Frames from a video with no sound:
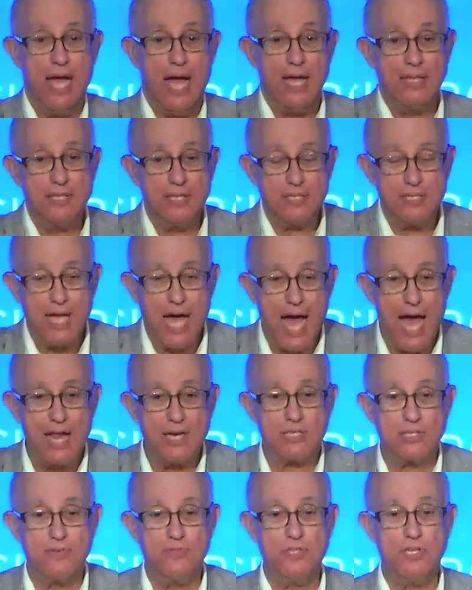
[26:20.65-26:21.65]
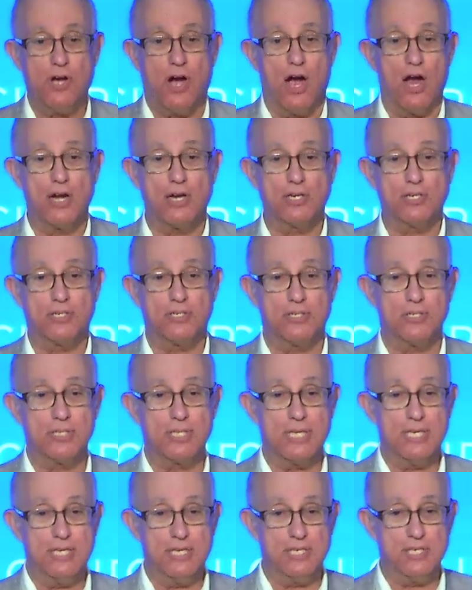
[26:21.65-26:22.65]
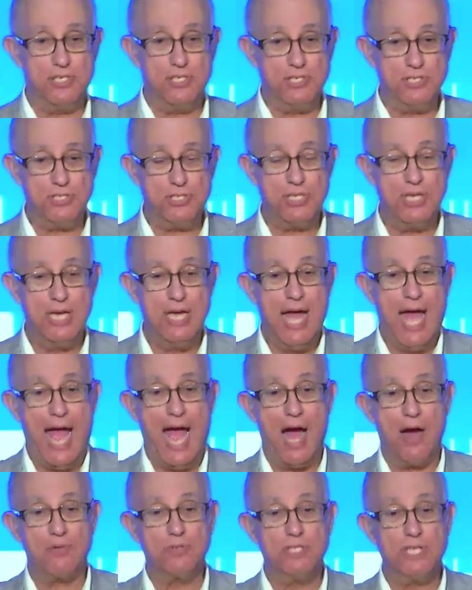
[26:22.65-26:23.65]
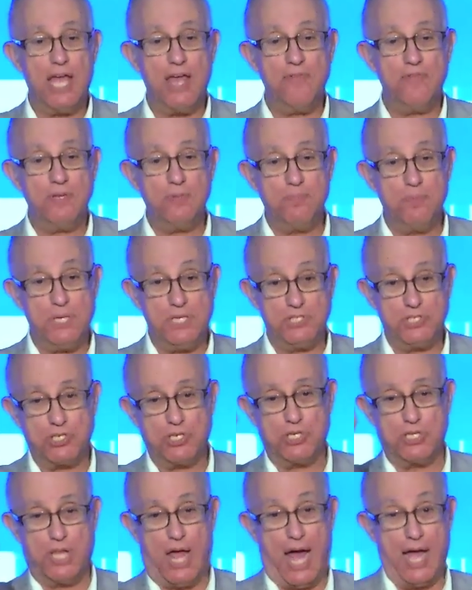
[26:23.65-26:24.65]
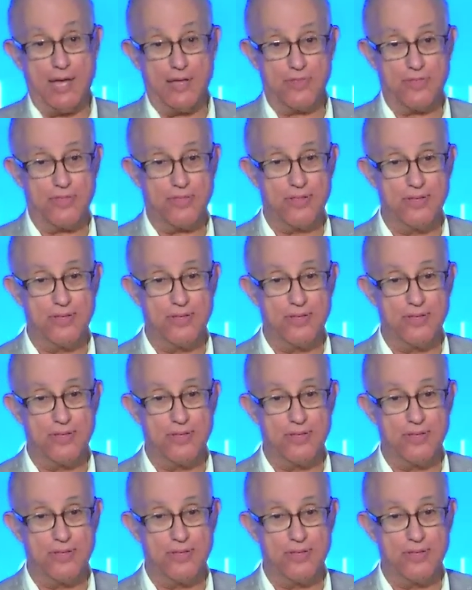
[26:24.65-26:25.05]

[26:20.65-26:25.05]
And the title of the article is How David Beats Goliath.